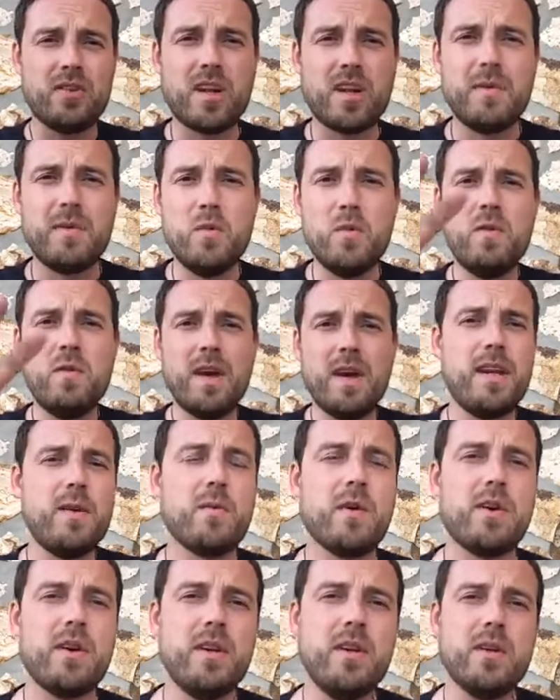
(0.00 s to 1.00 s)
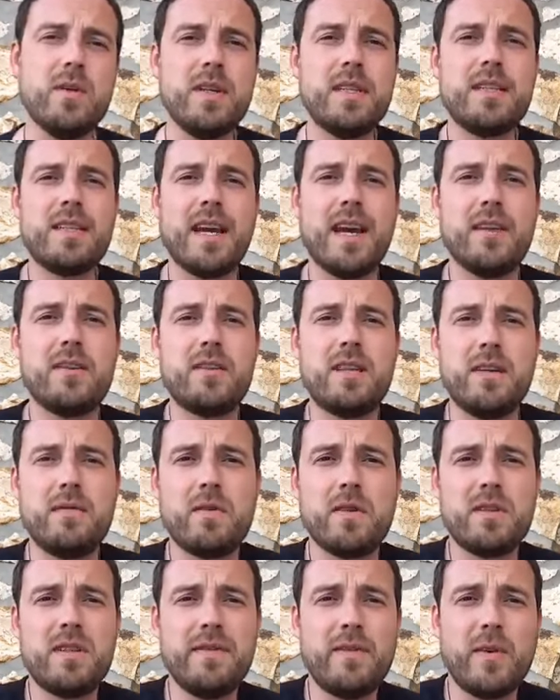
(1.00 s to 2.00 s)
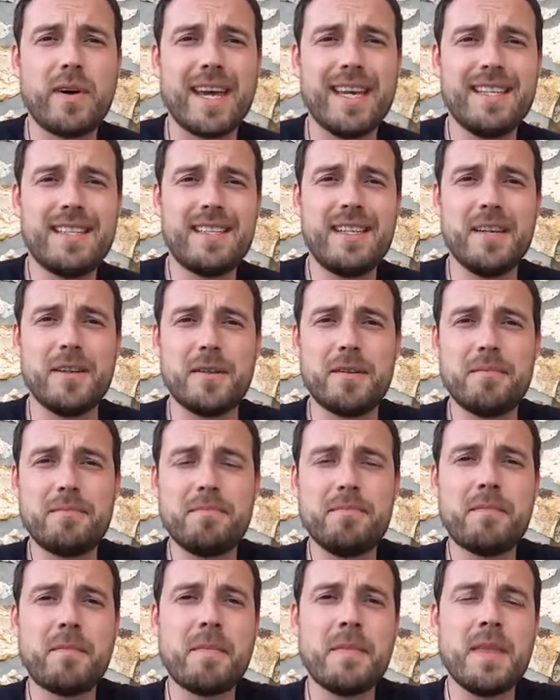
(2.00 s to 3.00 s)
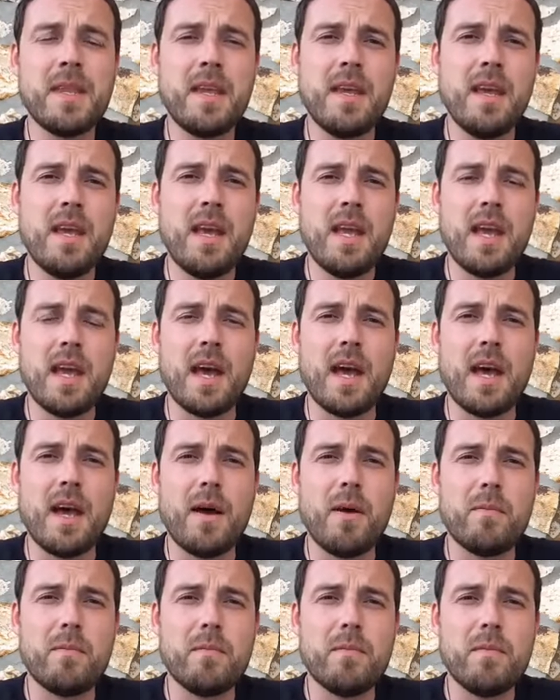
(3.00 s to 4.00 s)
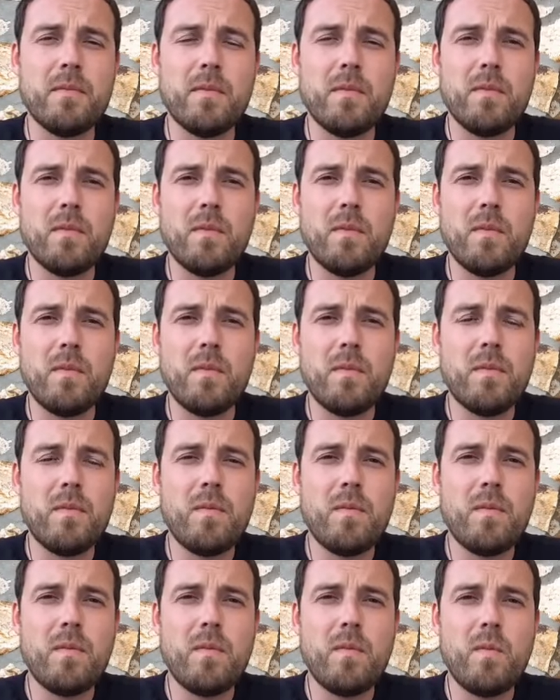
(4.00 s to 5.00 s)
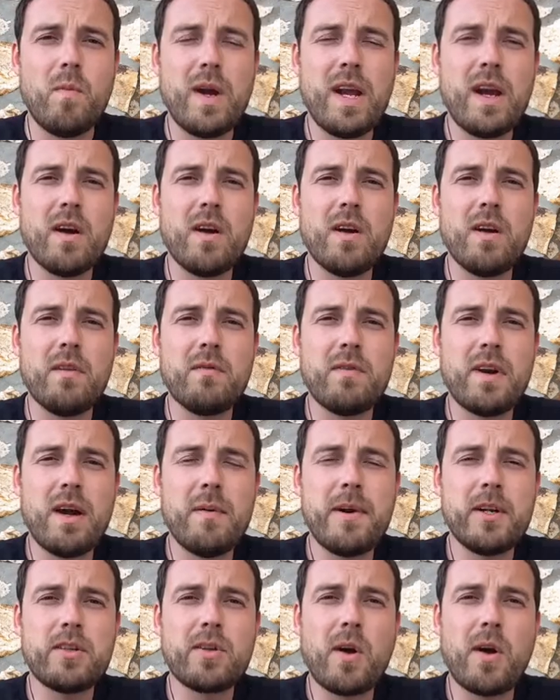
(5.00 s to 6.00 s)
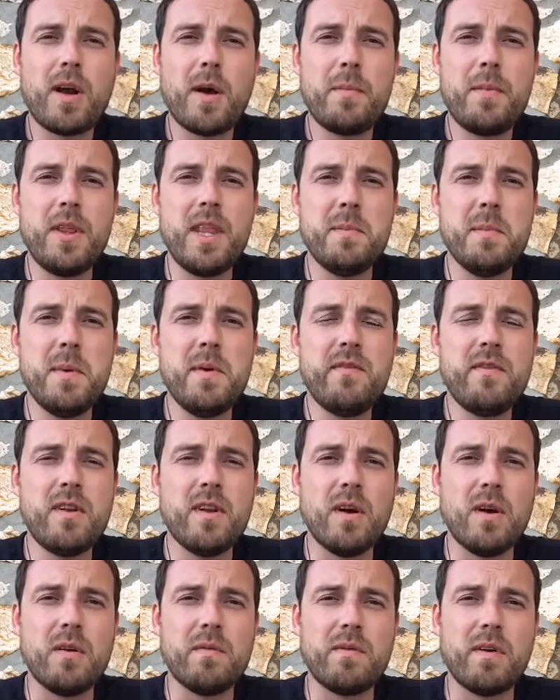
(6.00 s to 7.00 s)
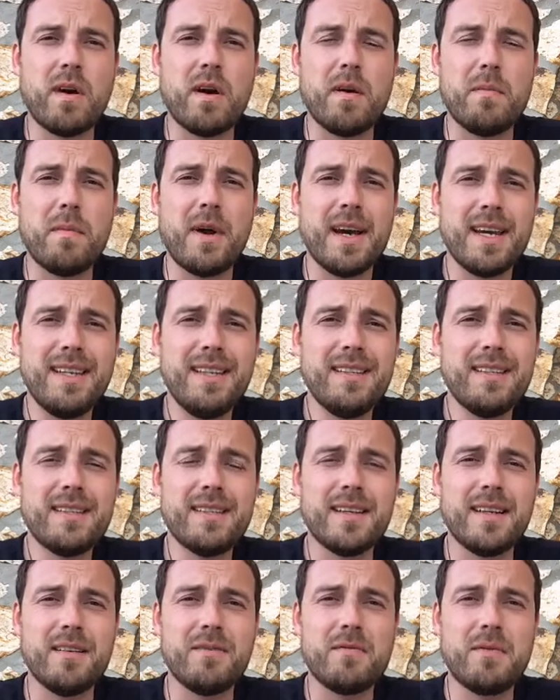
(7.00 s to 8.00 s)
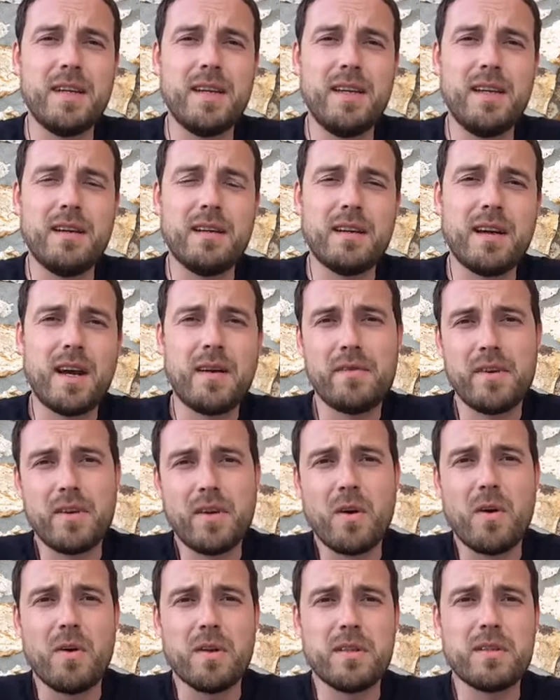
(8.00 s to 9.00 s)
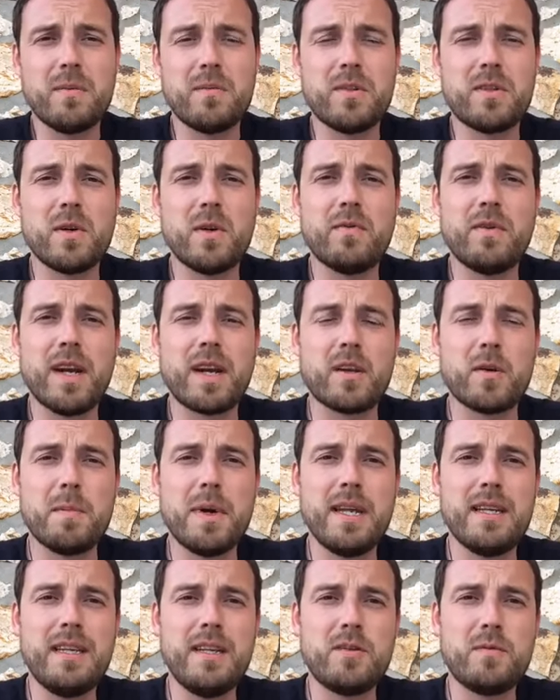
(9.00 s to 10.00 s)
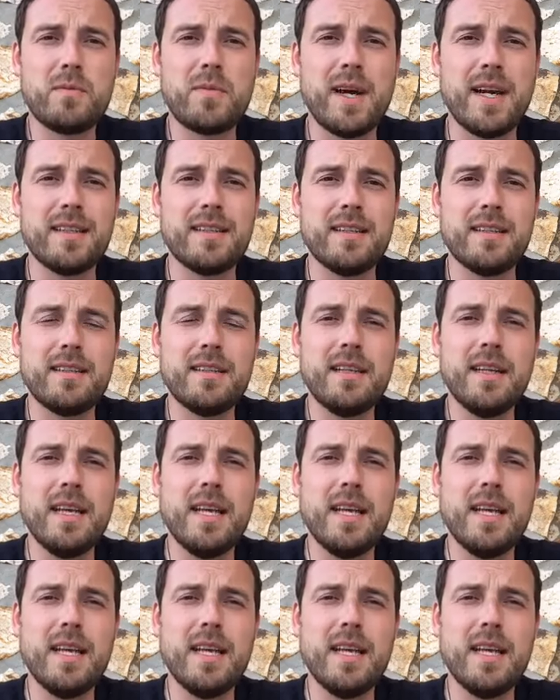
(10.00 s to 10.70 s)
trying to move anywhere new, is to actually, first of all, get still. Um, we are very much caught up in the movement of our minds if we haven't got some sort of regular meditation practice.